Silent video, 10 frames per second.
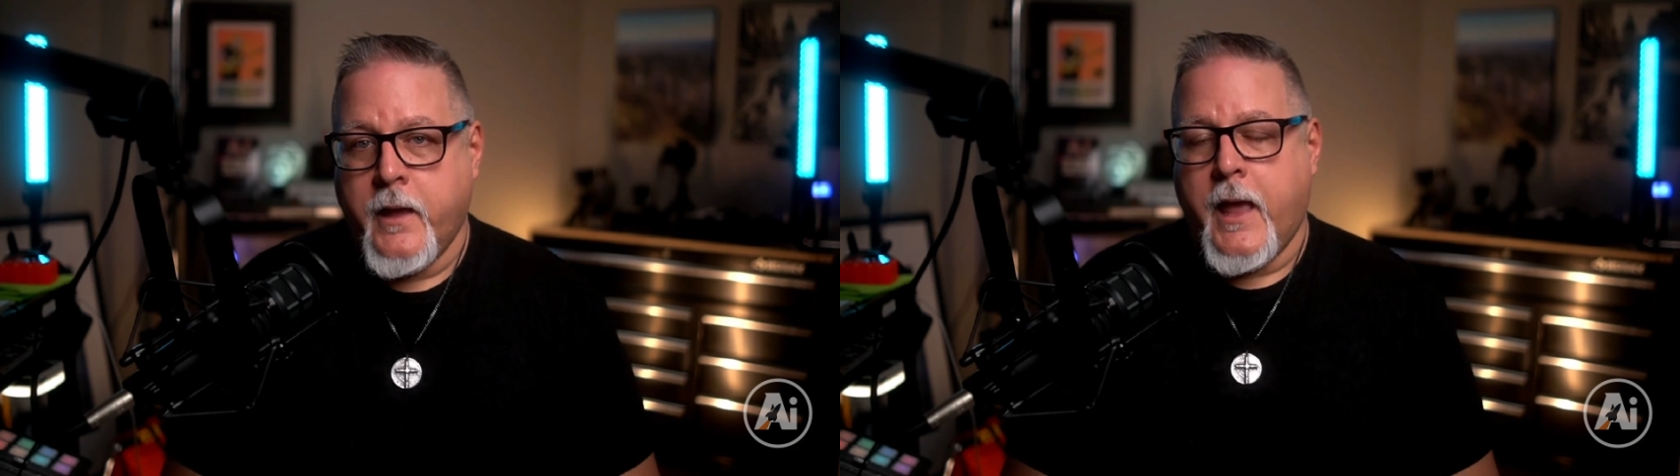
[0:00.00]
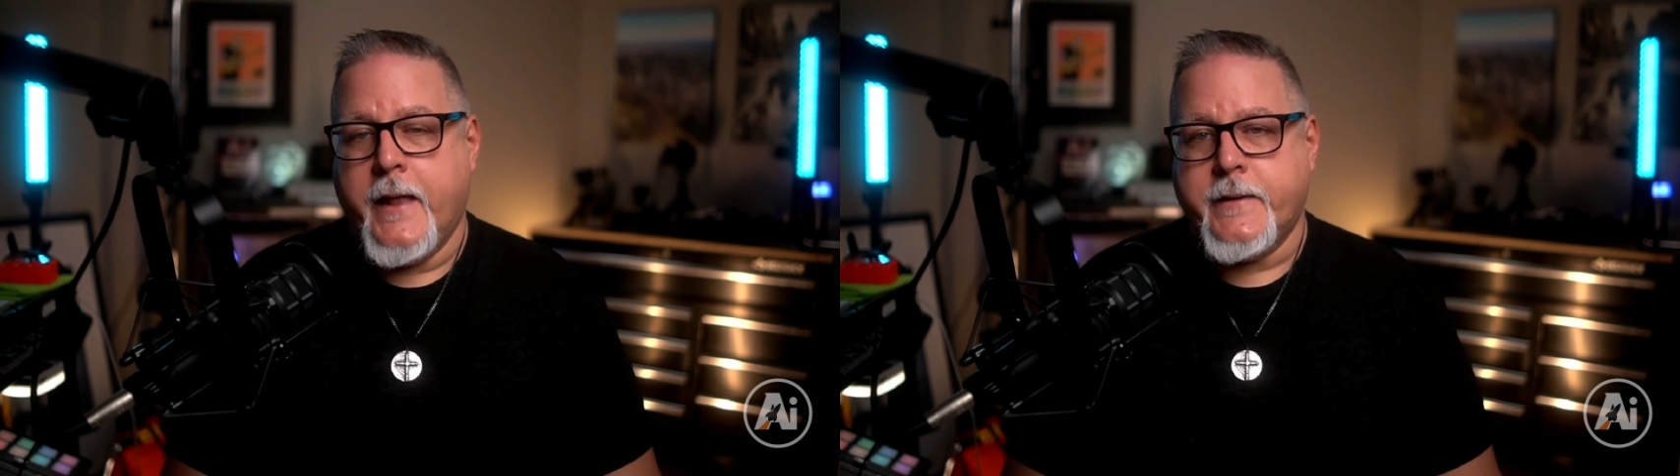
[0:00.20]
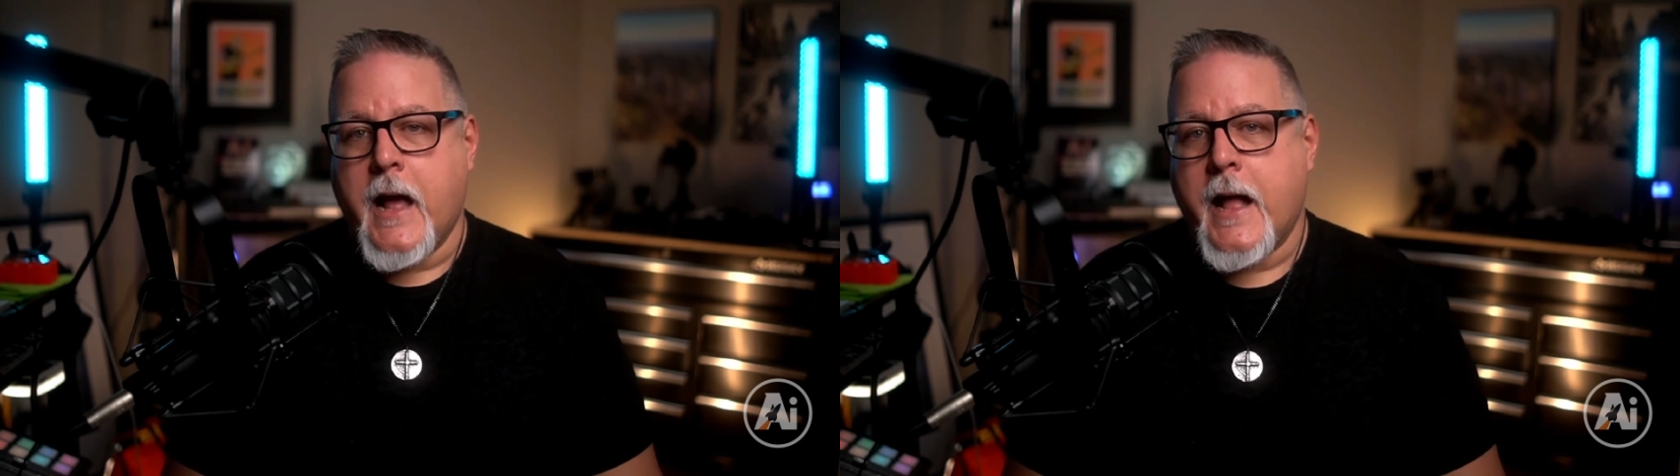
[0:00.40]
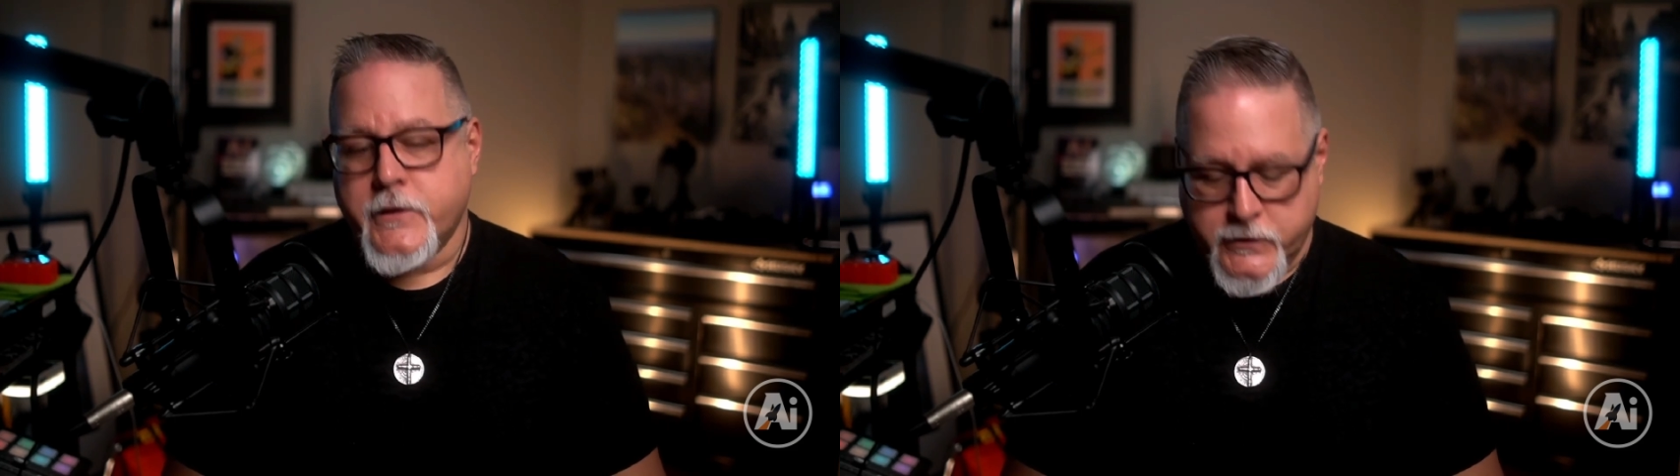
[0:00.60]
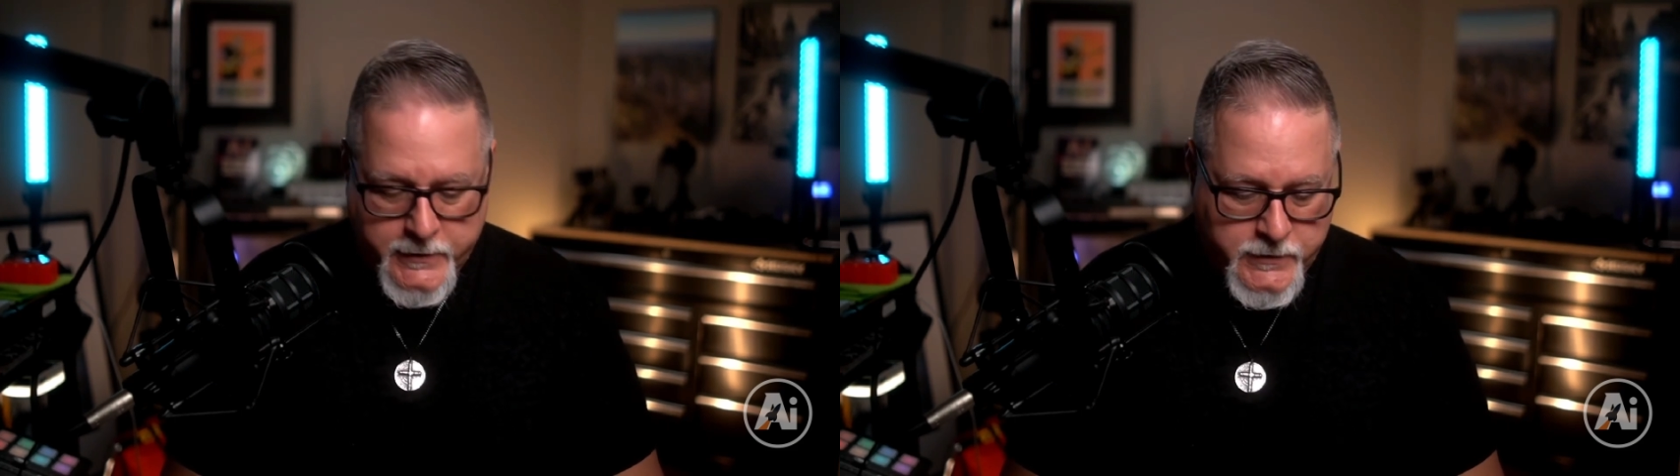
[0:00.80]
and not
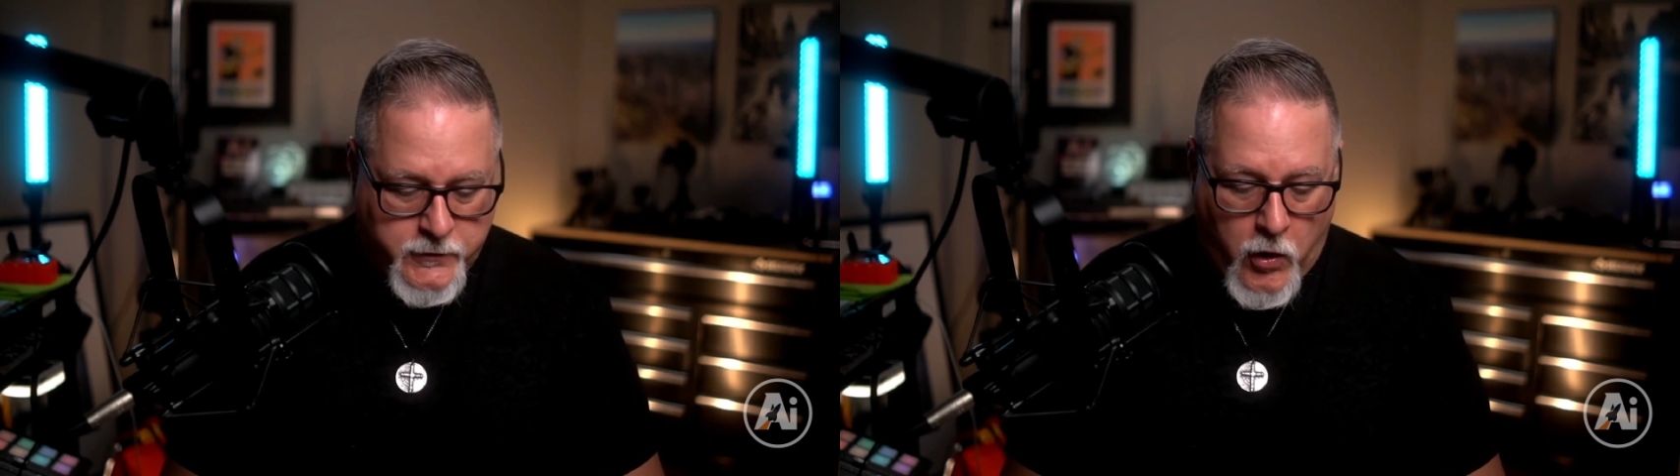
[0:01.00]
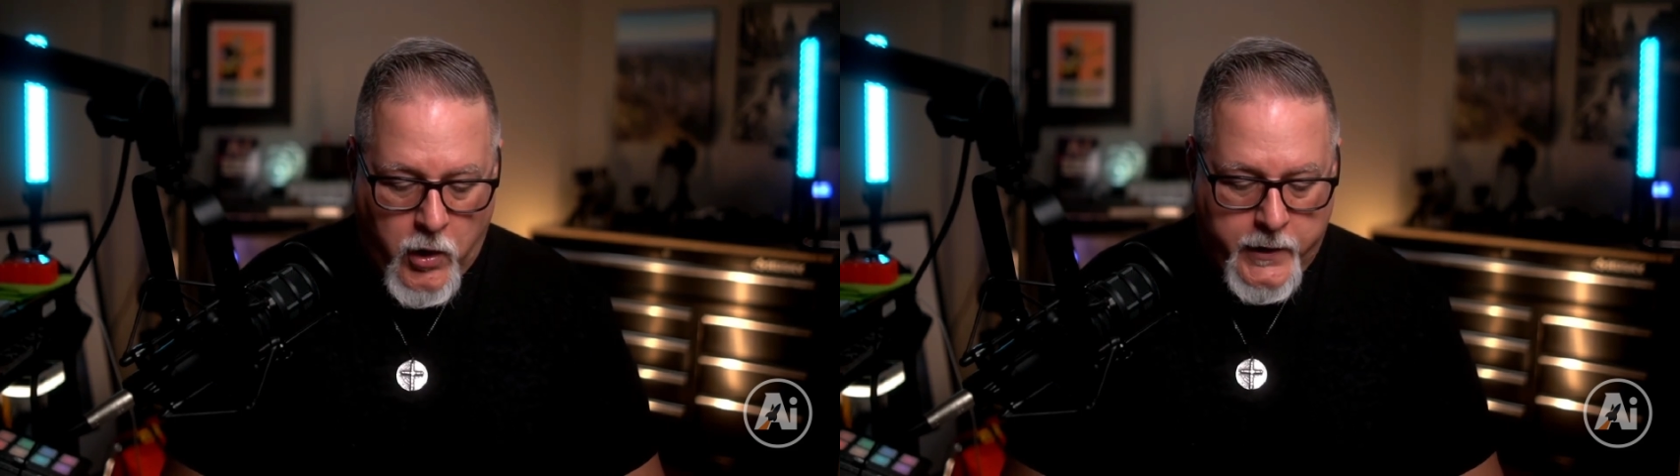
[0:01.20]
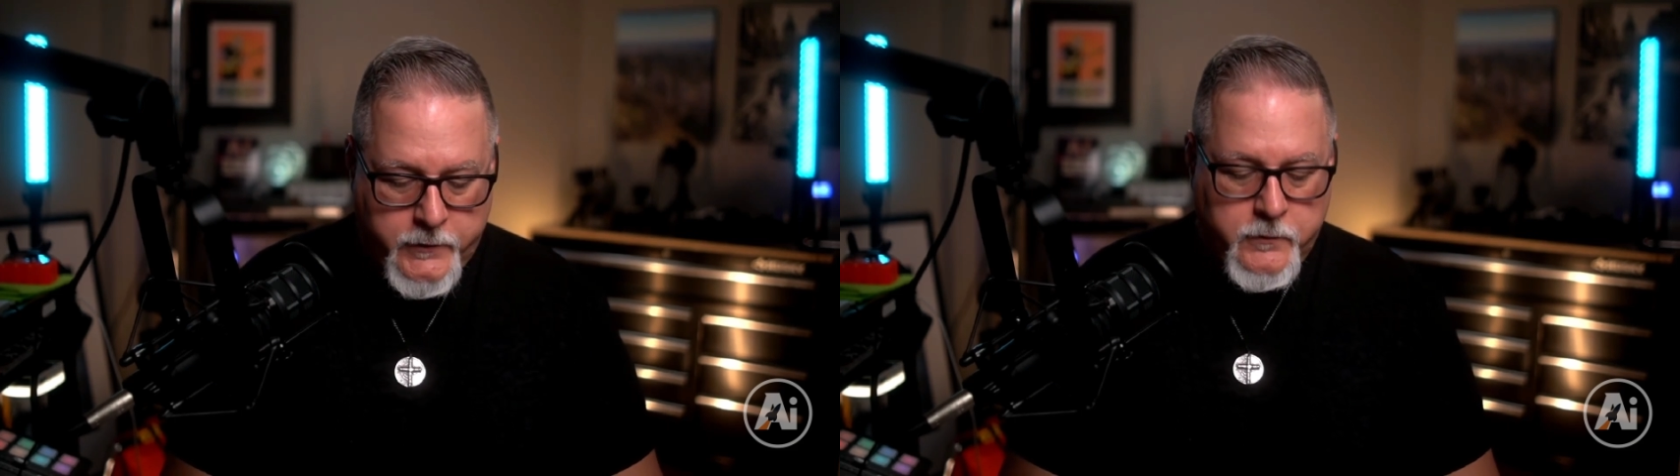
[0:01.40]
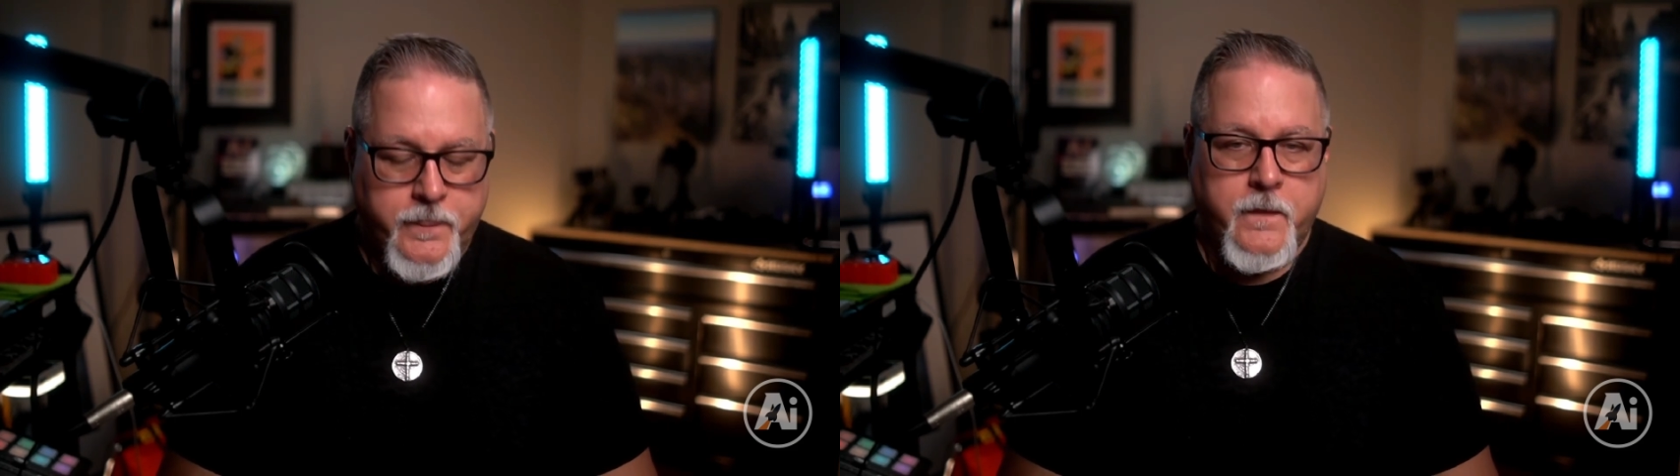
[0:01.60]
just on